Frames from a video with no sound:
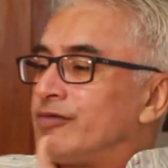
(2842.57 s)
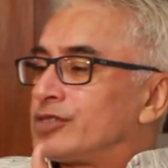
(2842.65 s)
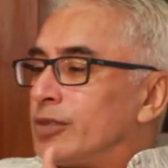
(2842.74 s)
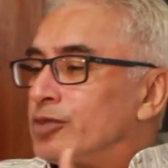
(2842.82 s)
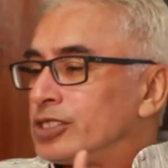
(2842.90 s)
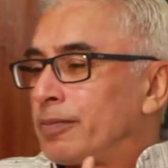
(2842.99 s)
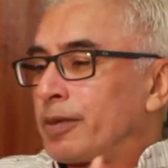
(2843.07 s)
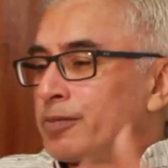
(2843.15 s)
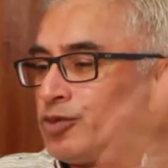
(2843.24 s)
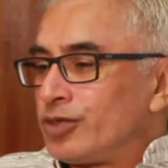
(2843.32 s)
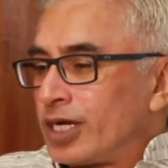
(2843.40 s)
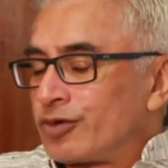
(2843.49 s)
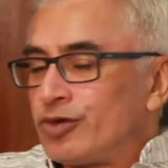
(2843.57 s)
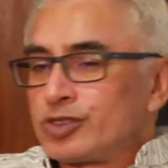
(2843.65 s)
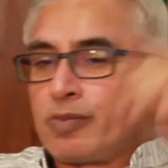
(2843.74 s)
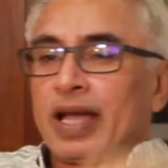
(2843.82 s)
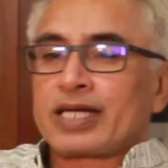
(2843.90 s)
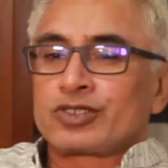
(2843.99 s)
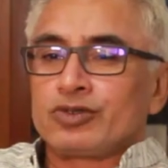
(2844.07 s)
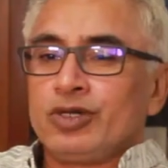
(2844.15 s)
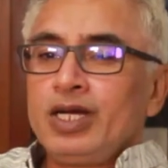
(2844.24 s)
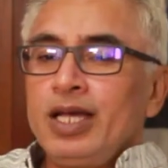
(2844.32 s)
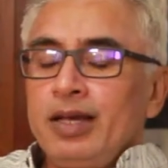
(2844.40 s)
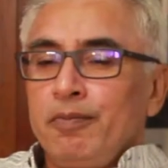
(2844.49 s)
he leaves the Muzaffarpur and goes
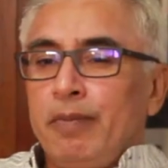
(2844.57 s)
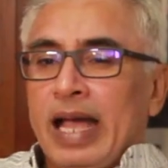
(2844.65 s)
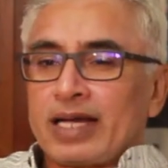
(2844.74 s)
back to